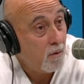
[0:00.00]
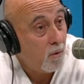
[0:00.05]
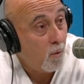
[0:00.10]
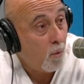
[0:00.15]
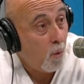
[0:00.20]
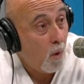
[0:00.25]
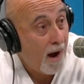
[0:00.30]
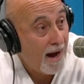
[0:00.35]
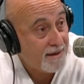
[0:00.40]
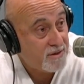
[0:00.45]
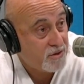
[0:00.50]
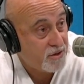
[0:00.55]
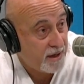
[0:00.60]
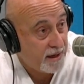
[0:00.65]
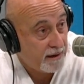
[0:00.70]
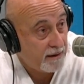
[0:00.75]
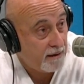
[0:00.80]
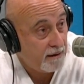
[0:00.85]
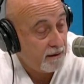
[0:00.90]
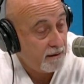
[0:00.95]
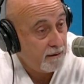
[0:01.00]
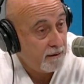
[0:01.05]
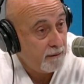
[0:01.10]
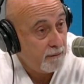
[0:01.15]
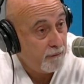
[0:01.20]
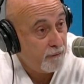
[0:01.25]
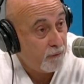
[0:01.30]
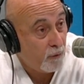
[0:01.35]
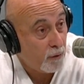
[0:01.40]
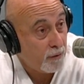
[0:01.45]
watching
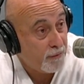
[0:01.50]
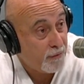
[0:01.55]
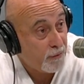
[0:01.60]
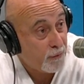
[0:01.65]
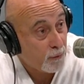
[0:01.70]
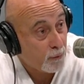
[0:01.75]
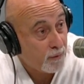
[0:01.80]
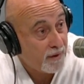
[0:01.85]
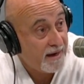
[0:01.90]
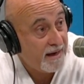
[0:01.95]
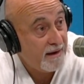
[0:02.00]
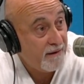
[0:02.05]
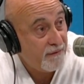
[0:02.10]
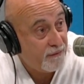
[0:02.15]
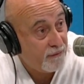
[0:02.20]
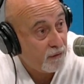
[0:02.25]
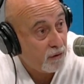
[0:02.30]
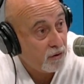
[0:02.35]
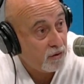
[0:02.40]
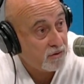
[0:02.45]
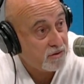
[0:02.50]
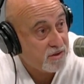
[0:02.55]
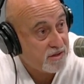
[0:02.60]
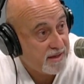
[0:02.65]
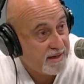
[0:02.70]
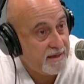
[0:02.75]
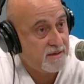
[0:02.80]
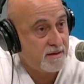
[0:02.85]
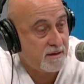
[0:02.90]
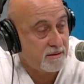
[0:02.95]
for three full
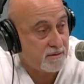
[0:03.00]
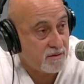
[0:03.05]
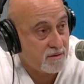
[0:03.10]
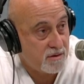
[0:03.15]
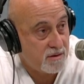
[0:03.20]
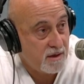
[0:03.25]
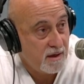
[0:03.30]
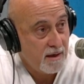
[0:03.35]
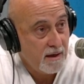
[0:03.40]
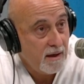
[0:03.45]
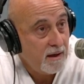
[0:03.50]
seasons.